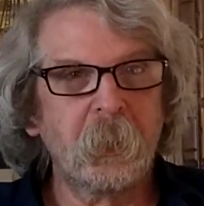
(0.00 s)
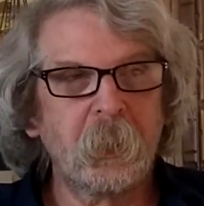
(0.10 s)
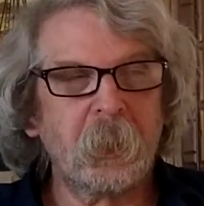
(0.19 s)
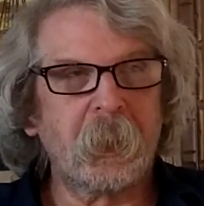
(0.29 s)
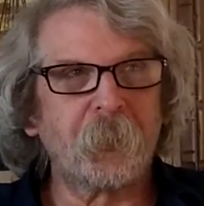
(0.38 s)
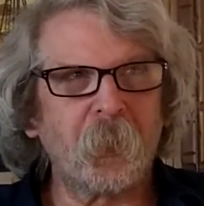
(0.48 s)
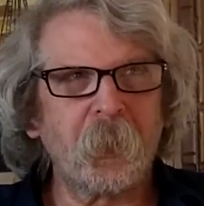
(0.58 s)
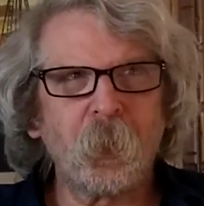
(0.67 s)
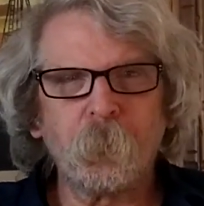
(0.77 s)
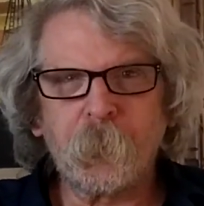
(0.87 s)
It's a
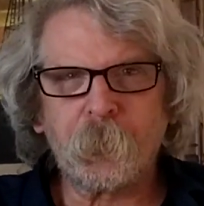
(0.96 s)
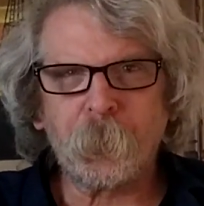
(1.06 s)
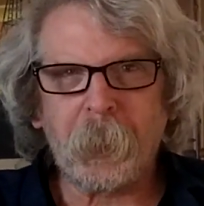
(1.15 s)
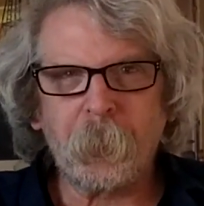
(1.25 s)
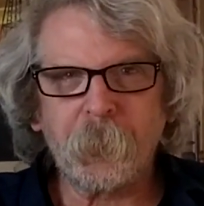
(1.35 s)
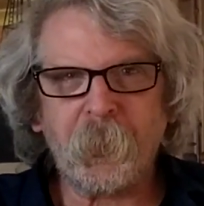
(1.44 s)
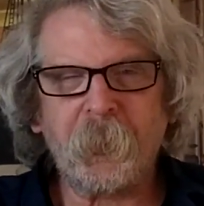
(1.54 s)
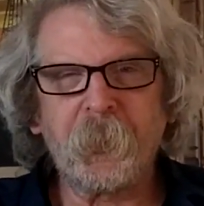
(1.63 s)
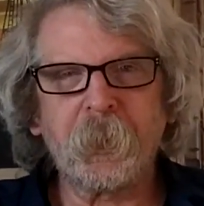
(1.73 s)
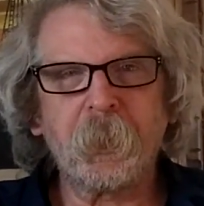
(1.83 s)
little over two hours, I
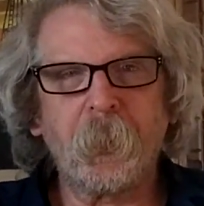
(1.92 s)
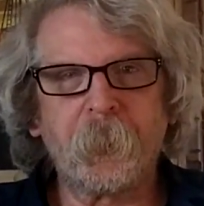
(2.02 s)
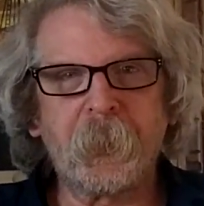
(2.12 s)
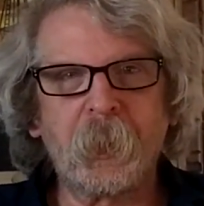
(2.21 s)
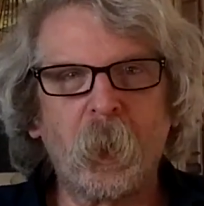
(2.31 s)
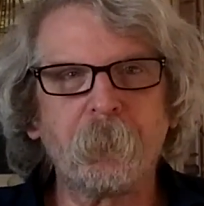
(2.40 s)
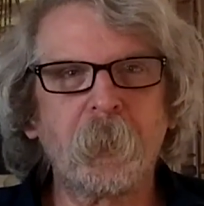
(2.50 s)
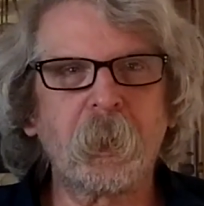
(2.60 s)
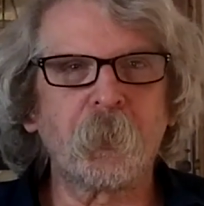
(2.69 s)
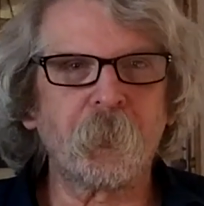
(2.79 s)
think. The Love
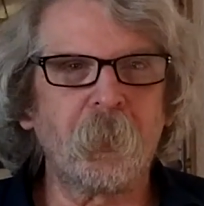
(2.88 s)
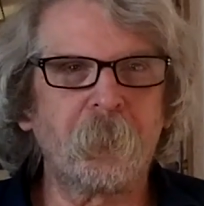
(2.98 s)
Conquers All